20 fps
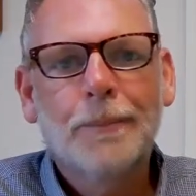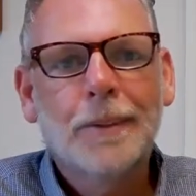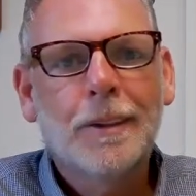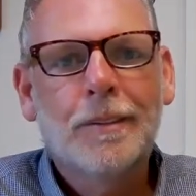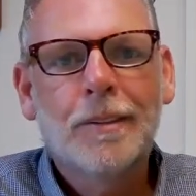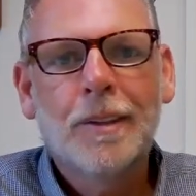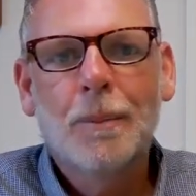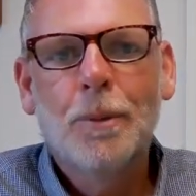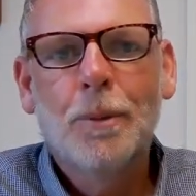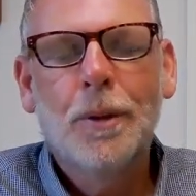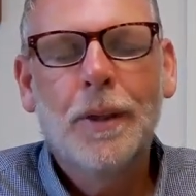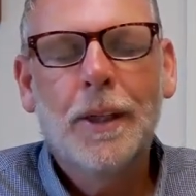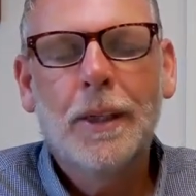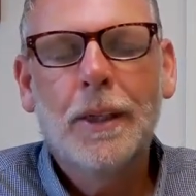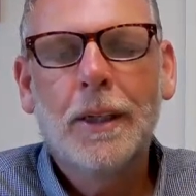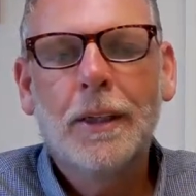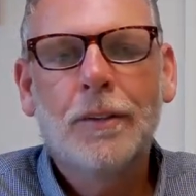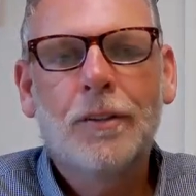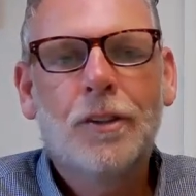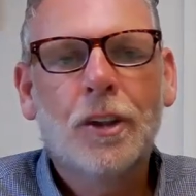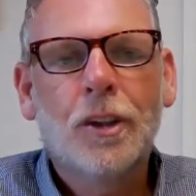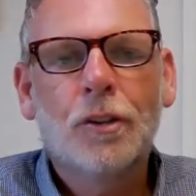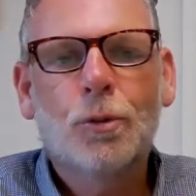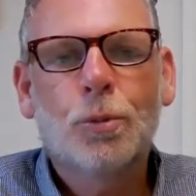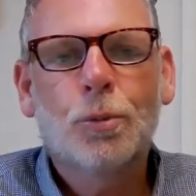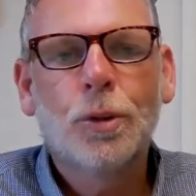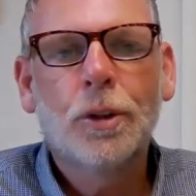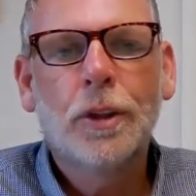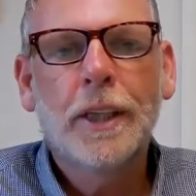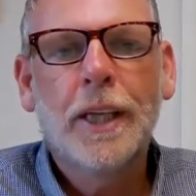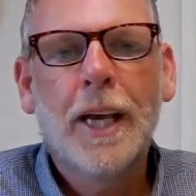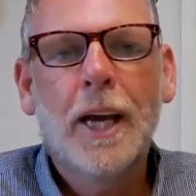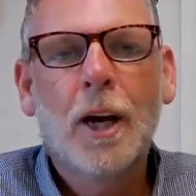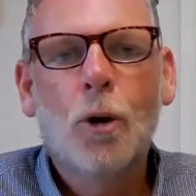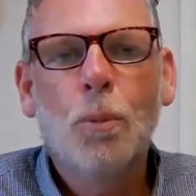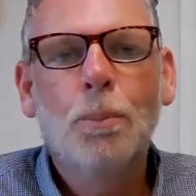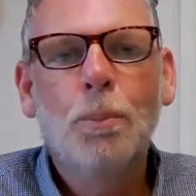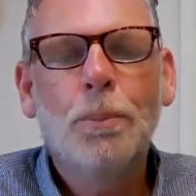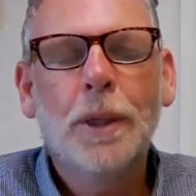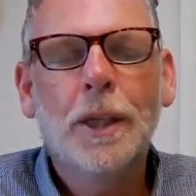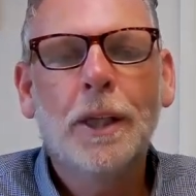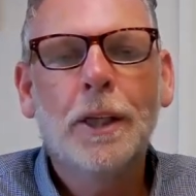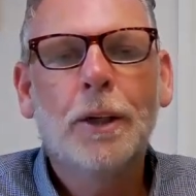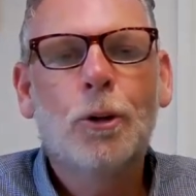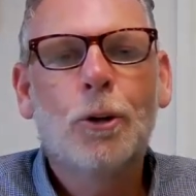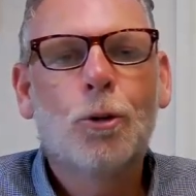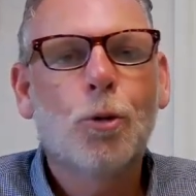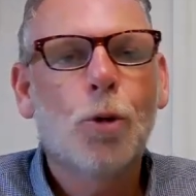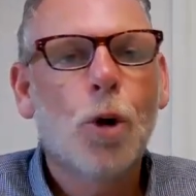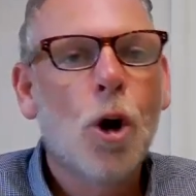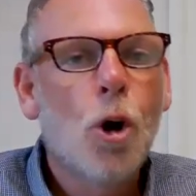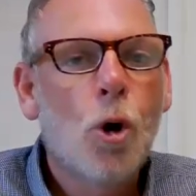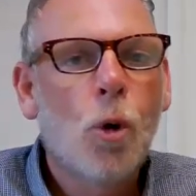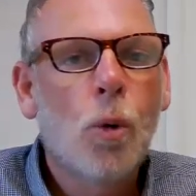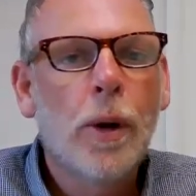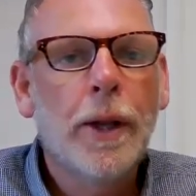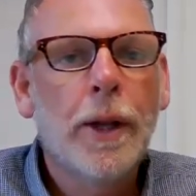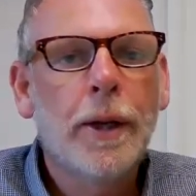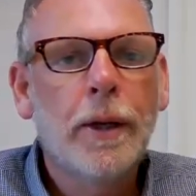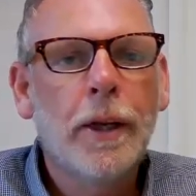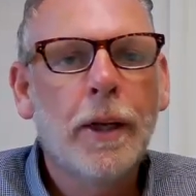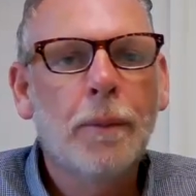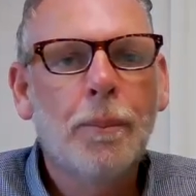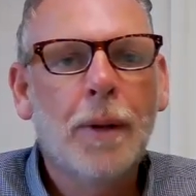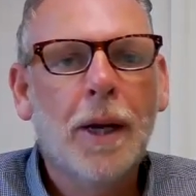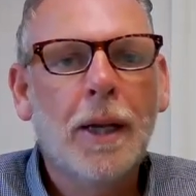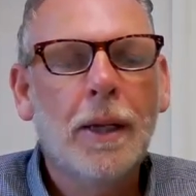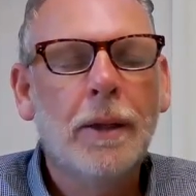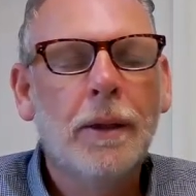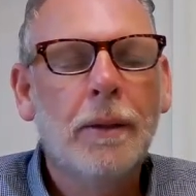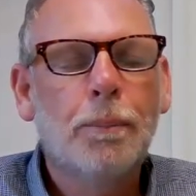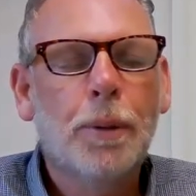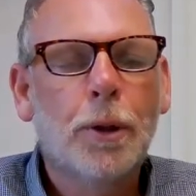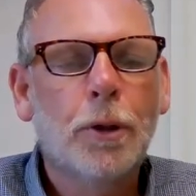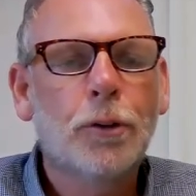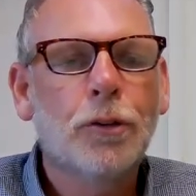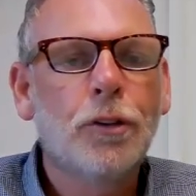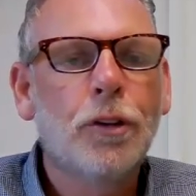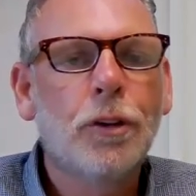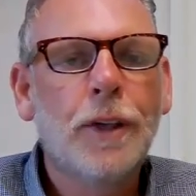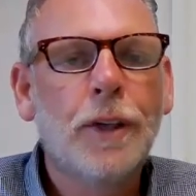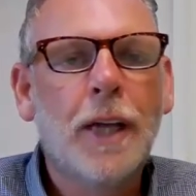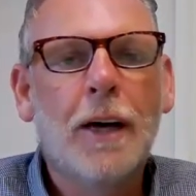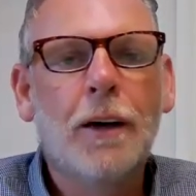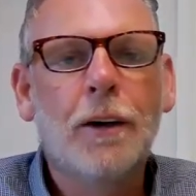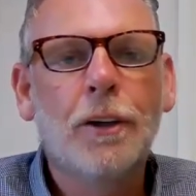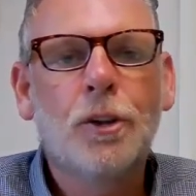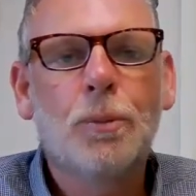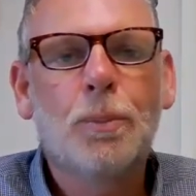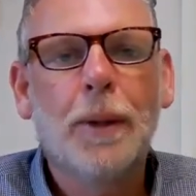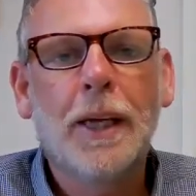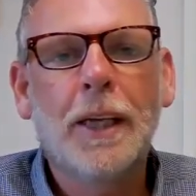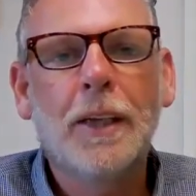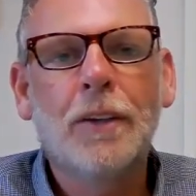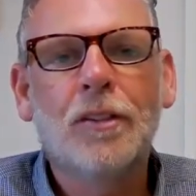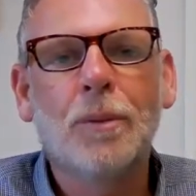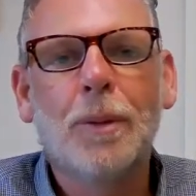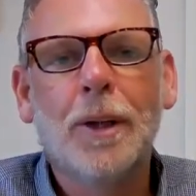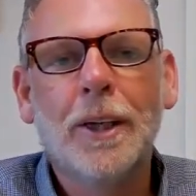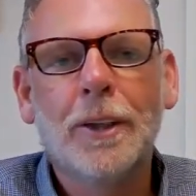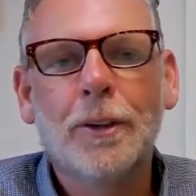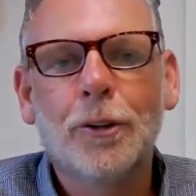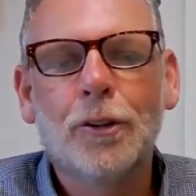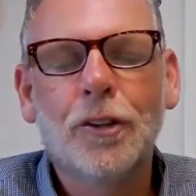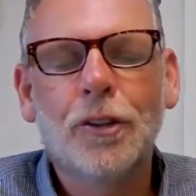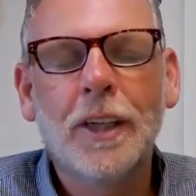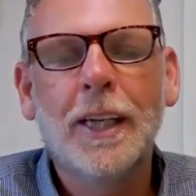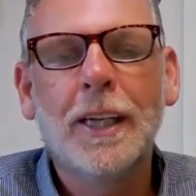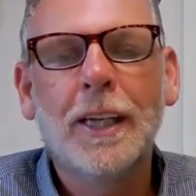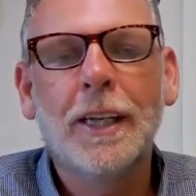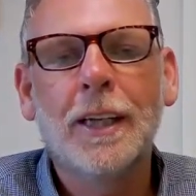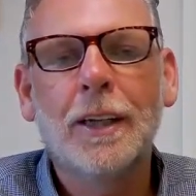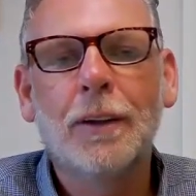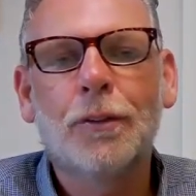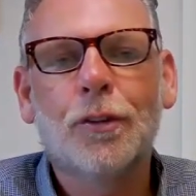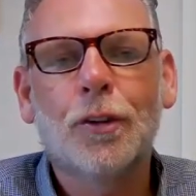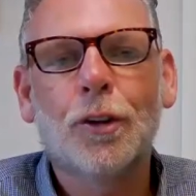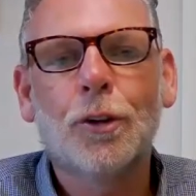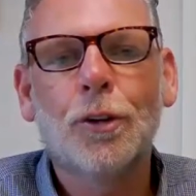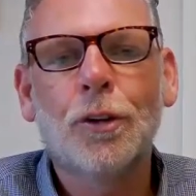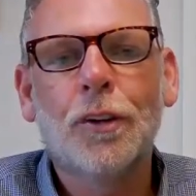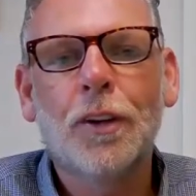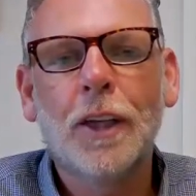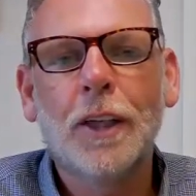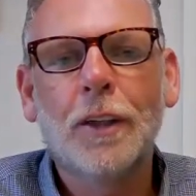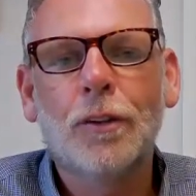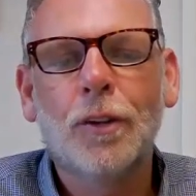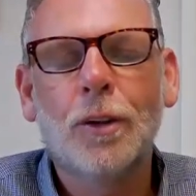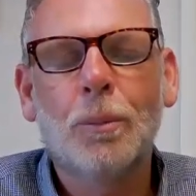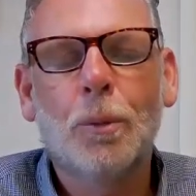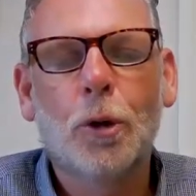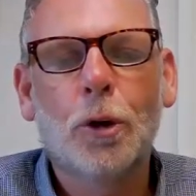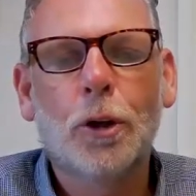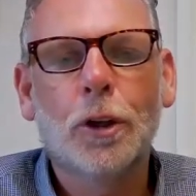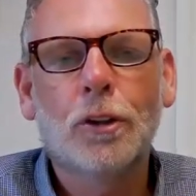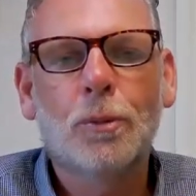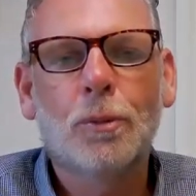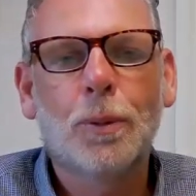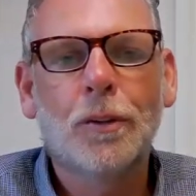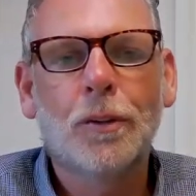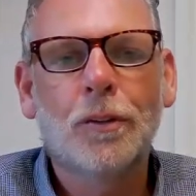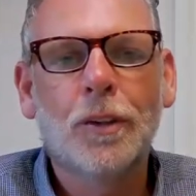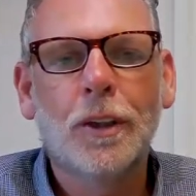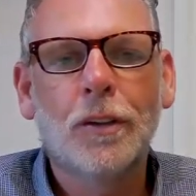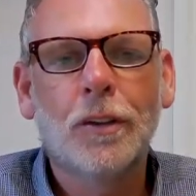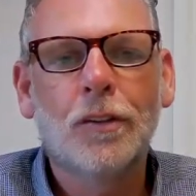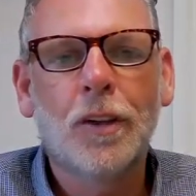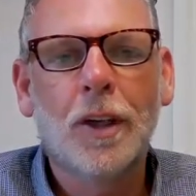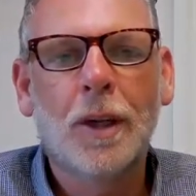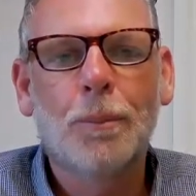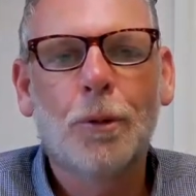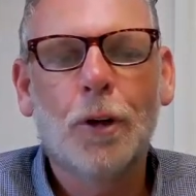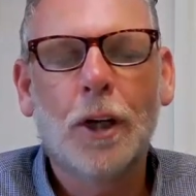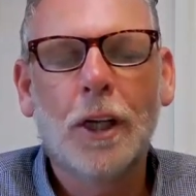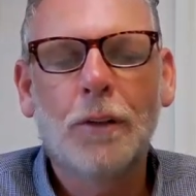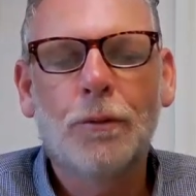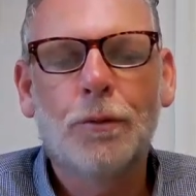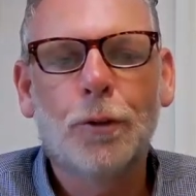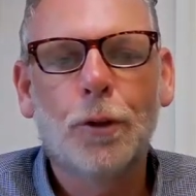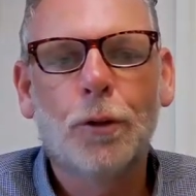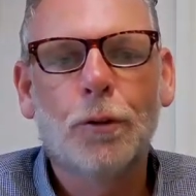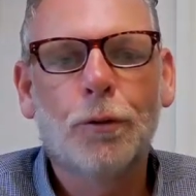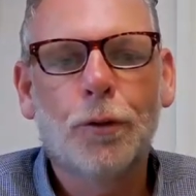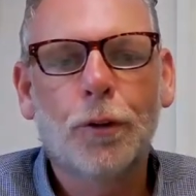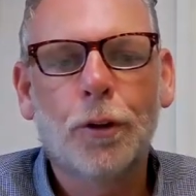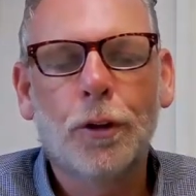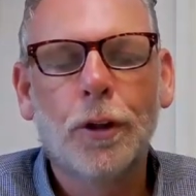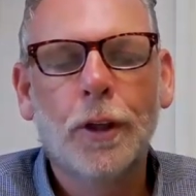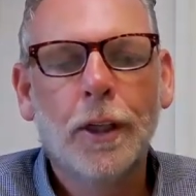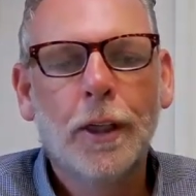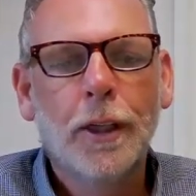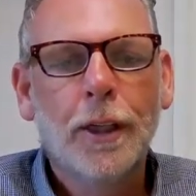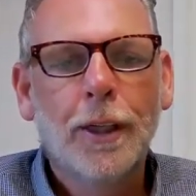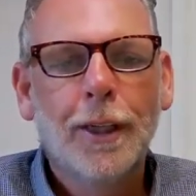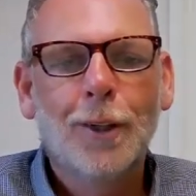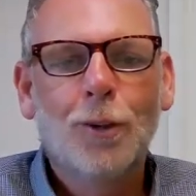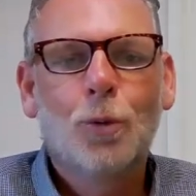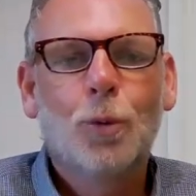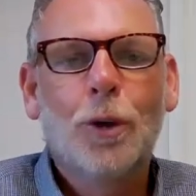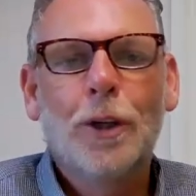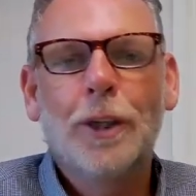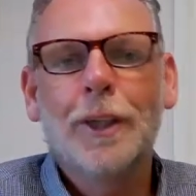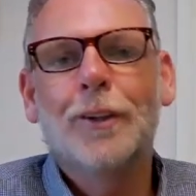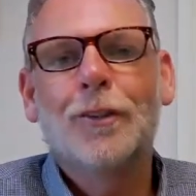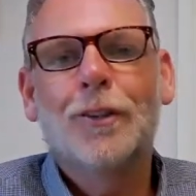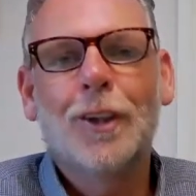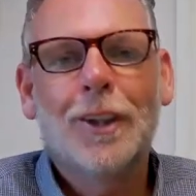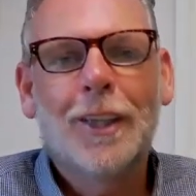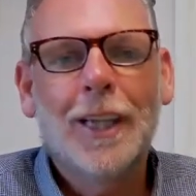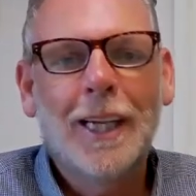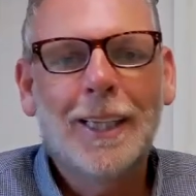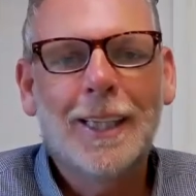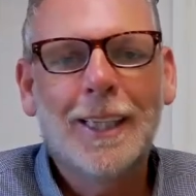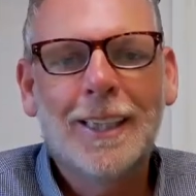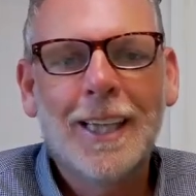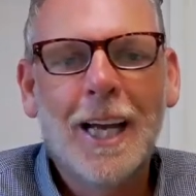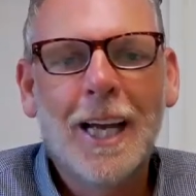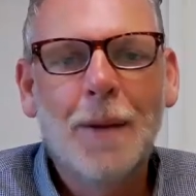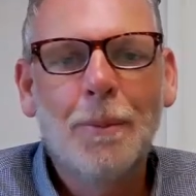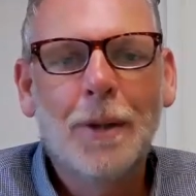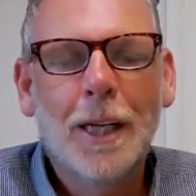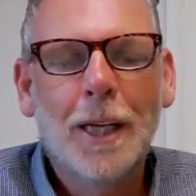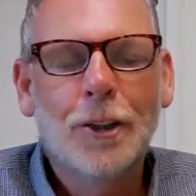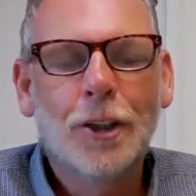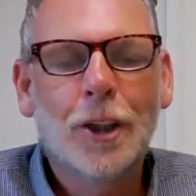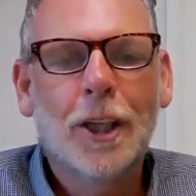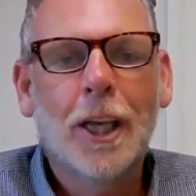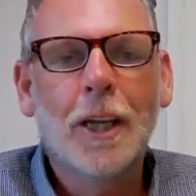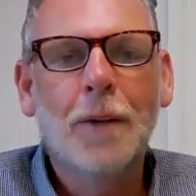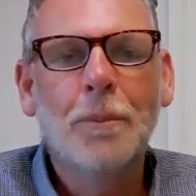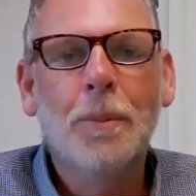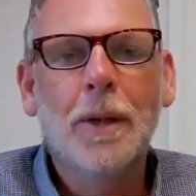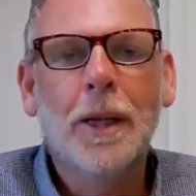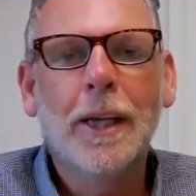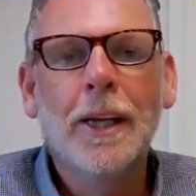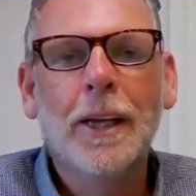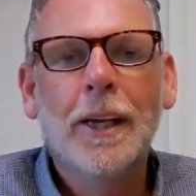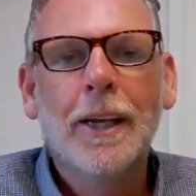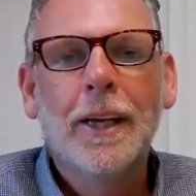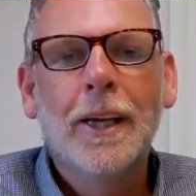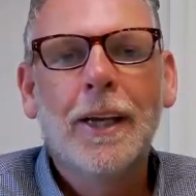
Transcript: someone that has just really helped me grow in my personal knowledge base and my understanding of certain things in the mortgage business, and I'm grateful for his willingness to take the time and educate me.